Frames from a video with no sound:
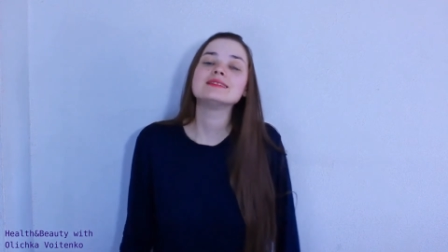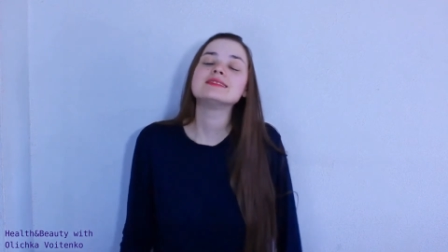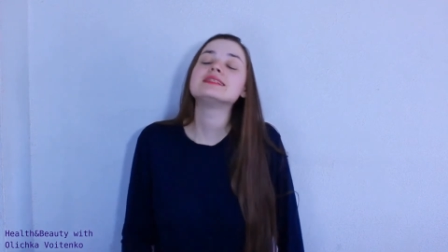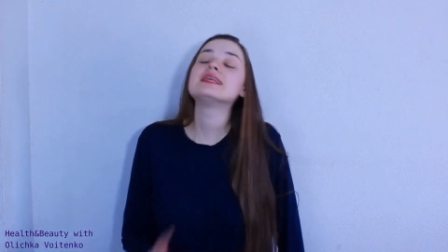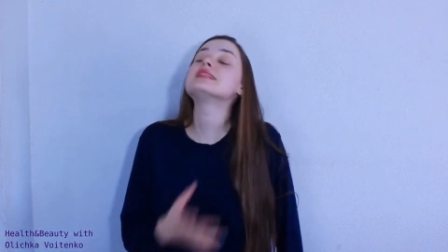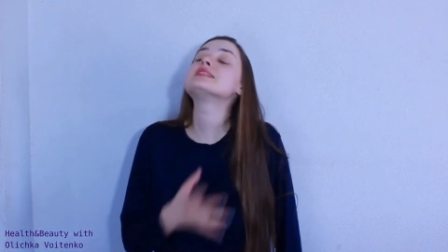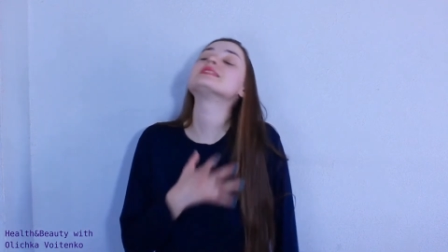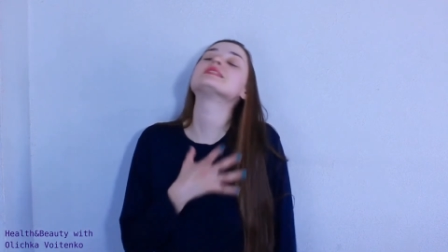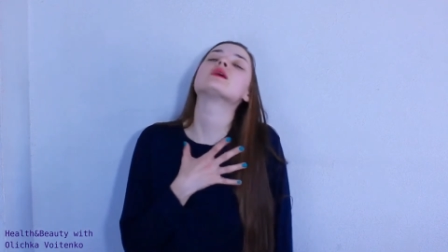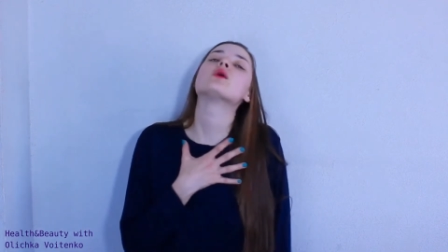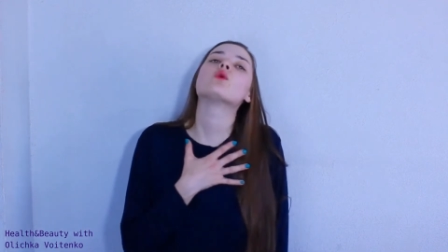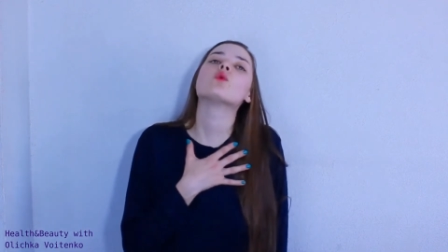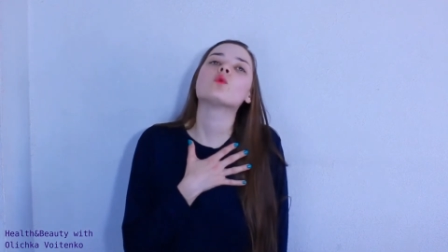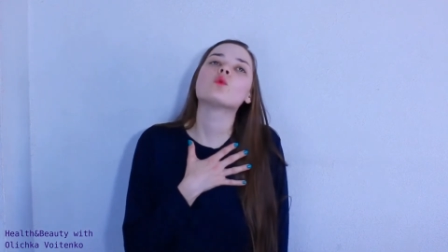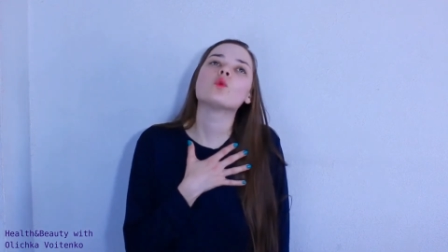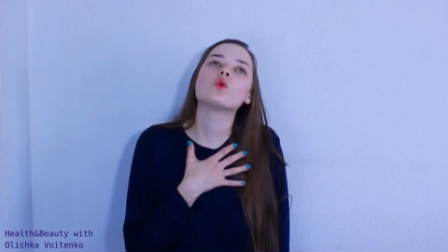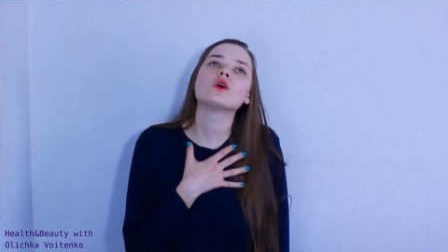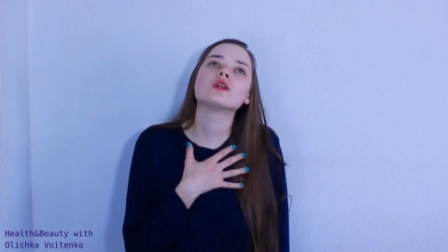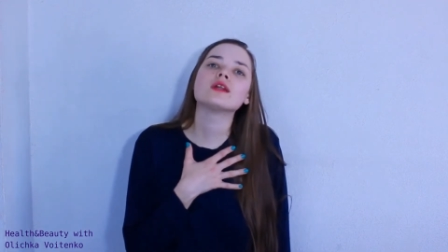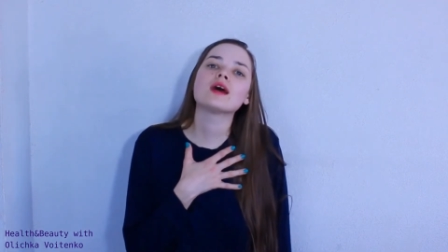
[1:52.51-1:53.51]
that's
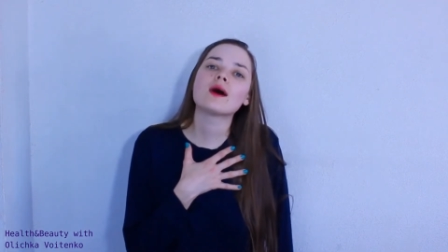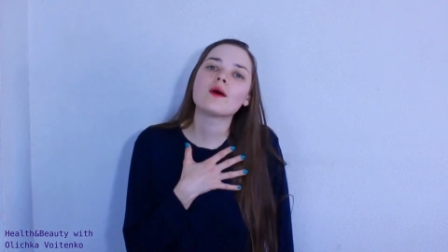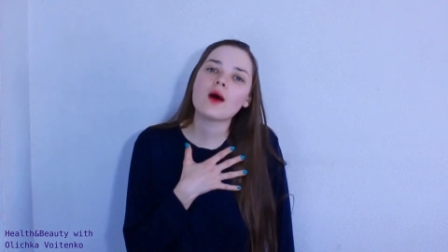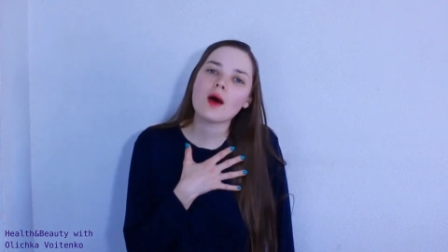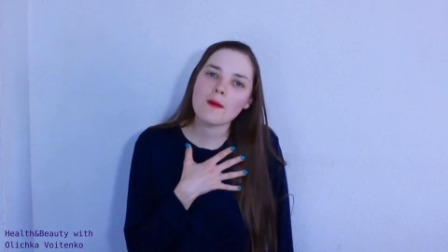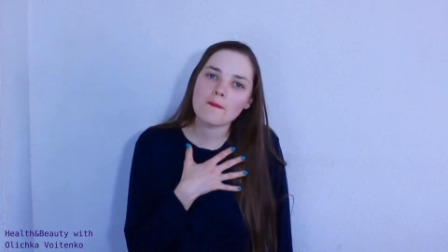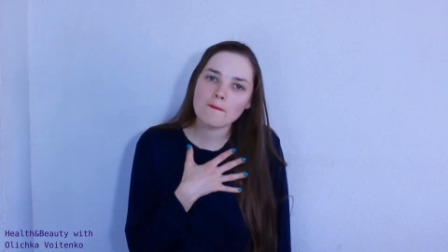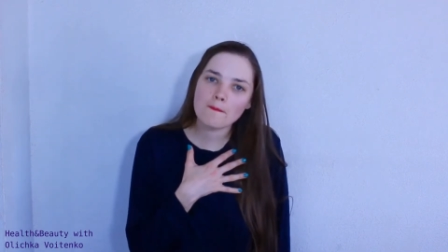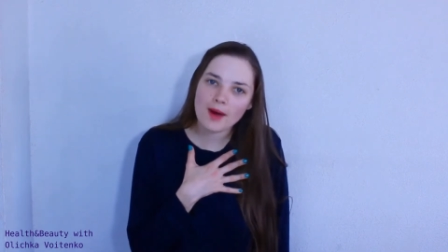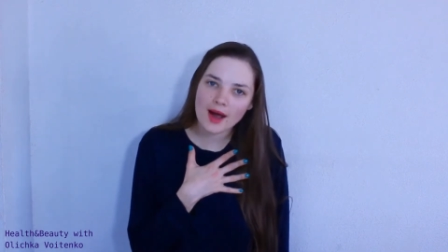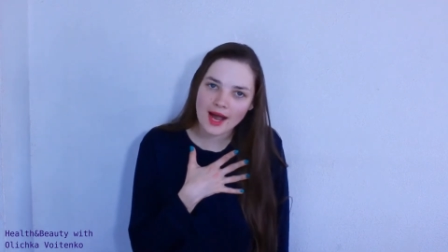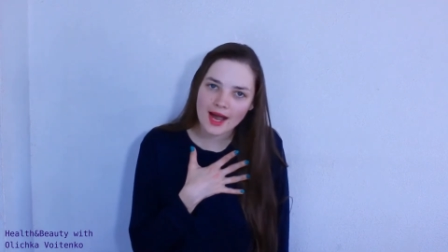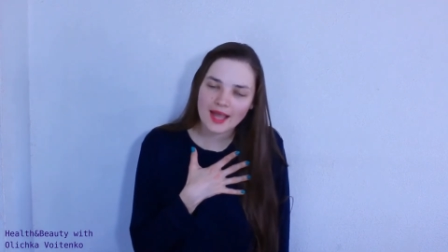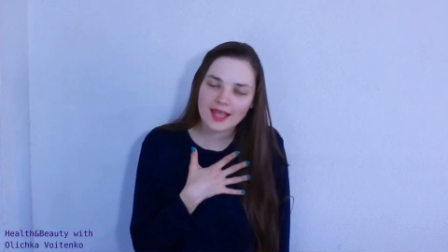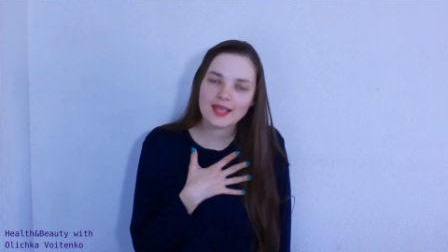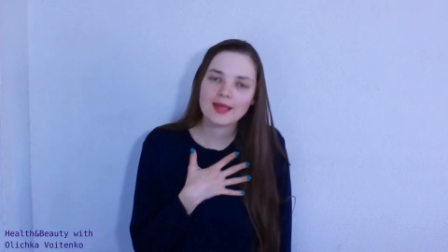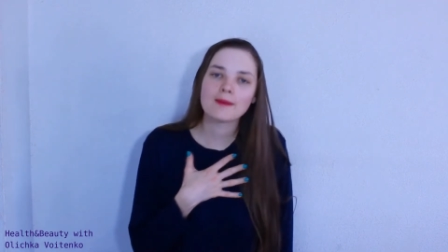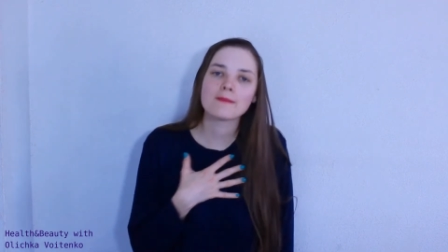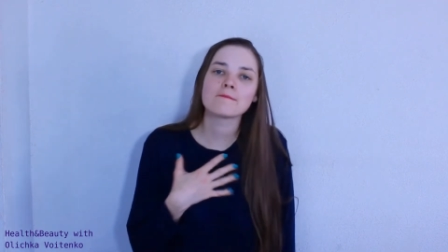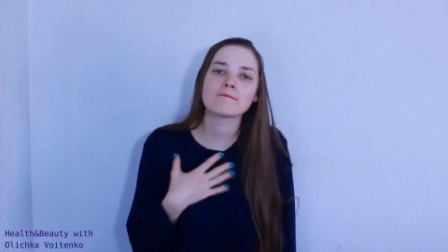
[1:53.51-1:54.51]
what
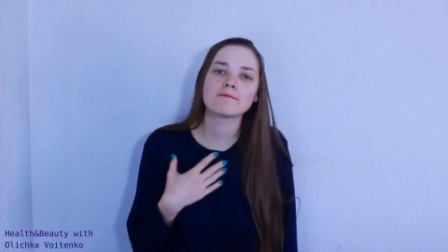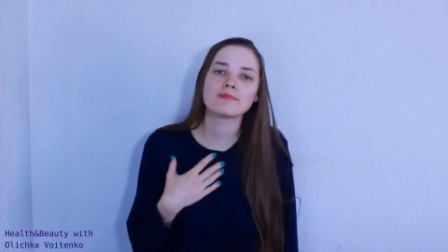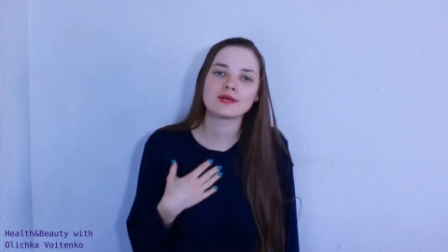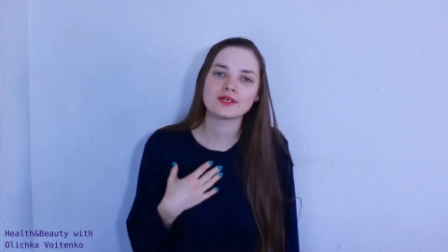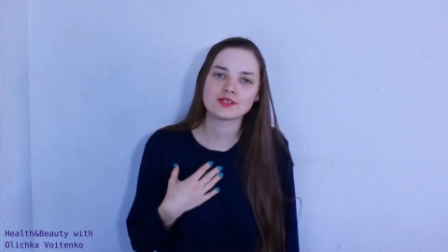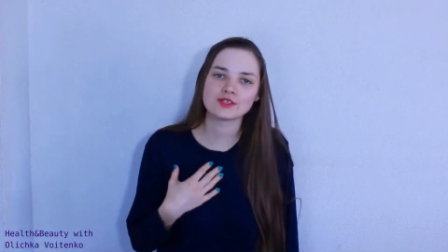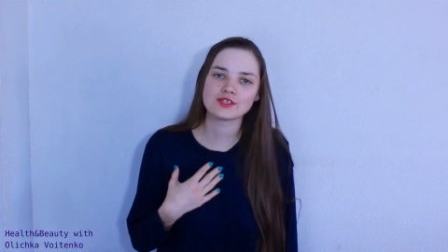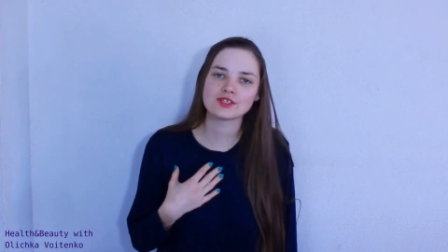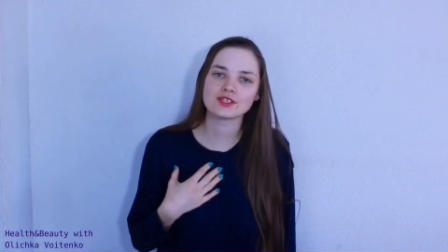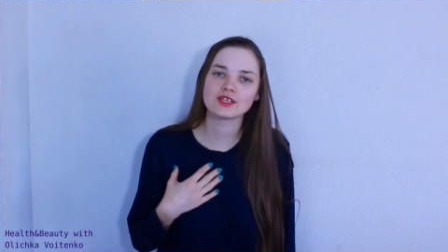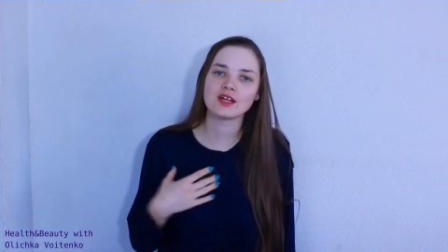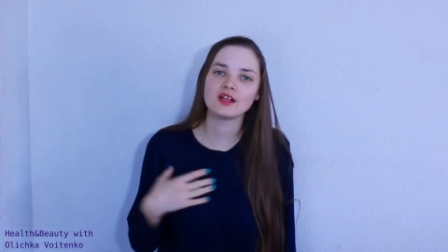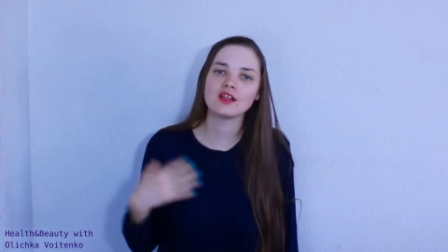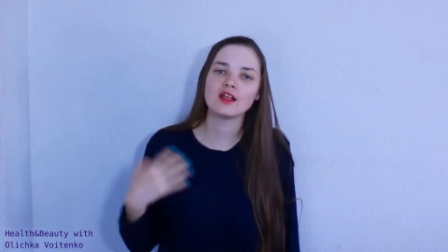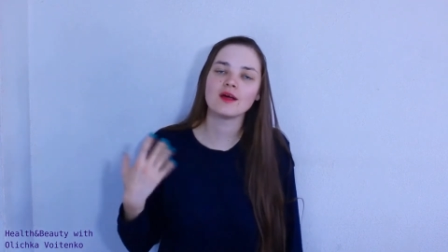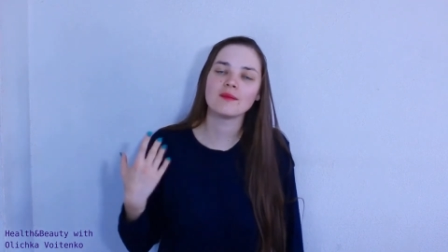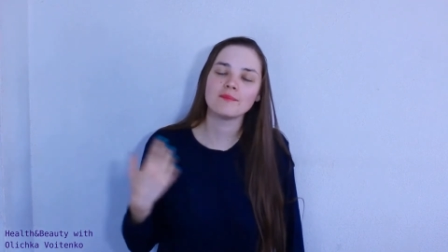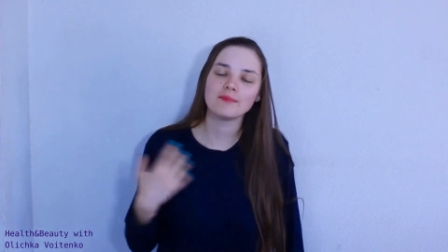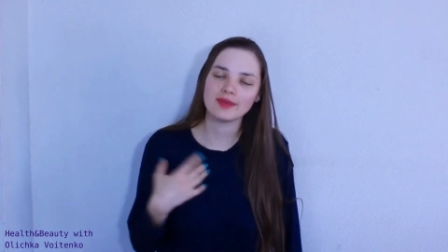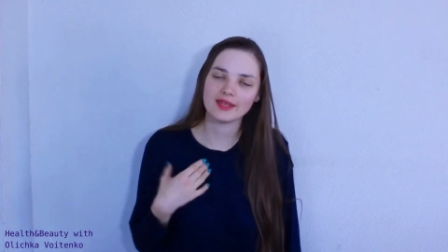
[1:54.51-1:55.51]
my
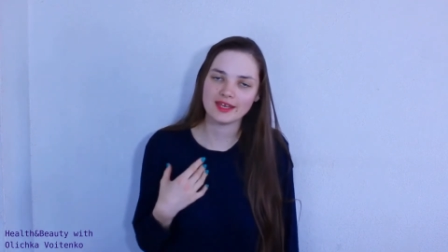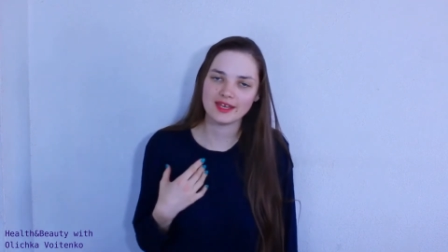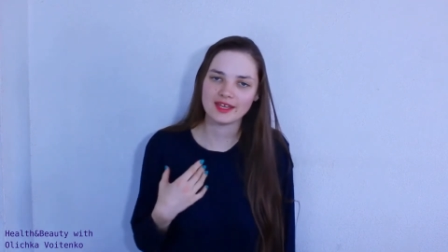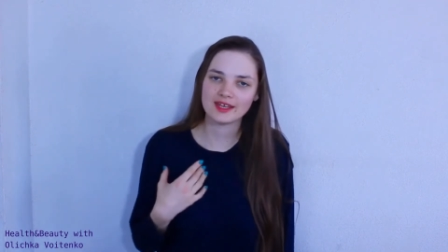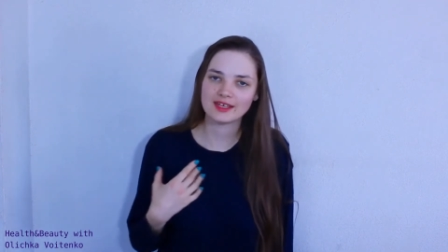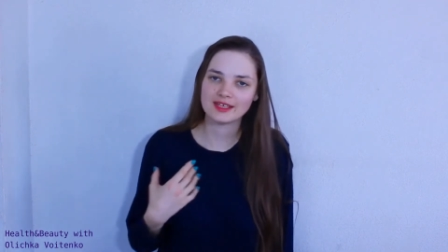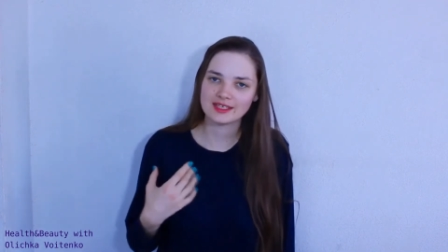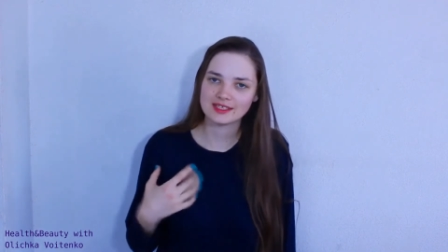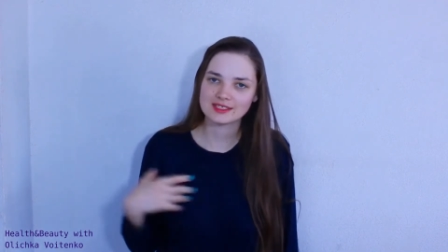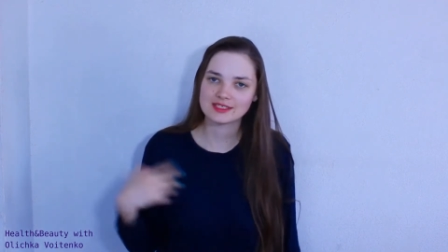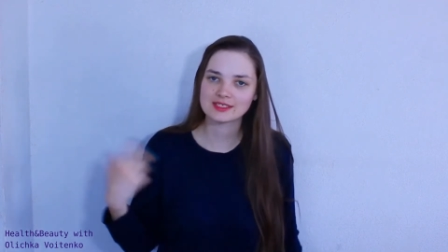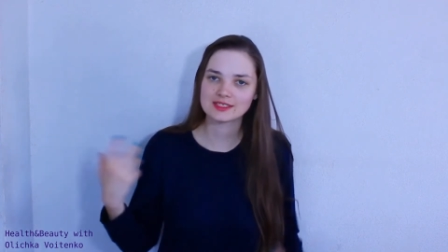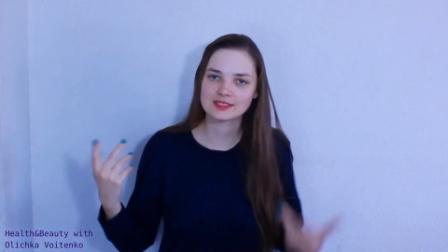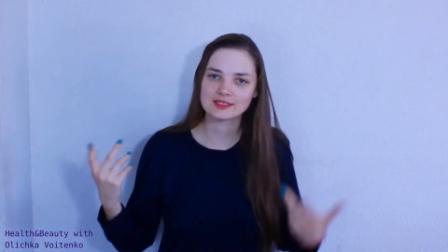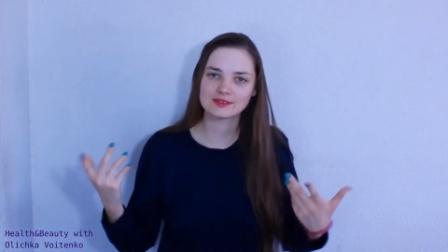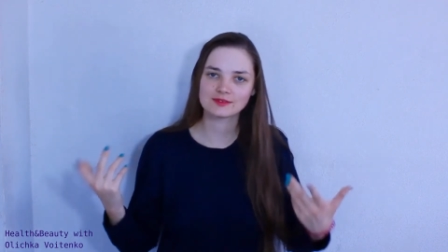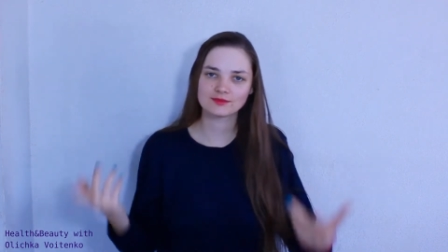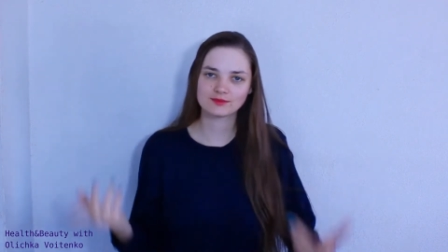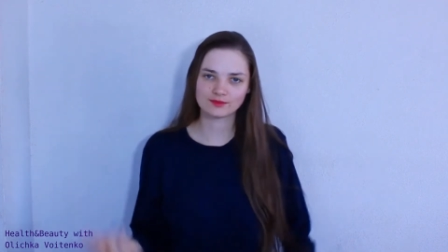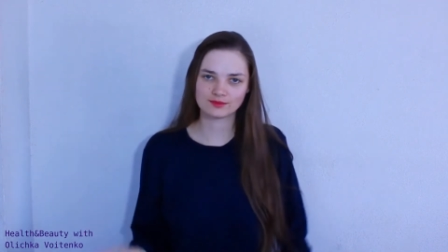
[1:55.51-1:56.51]
personal opinion is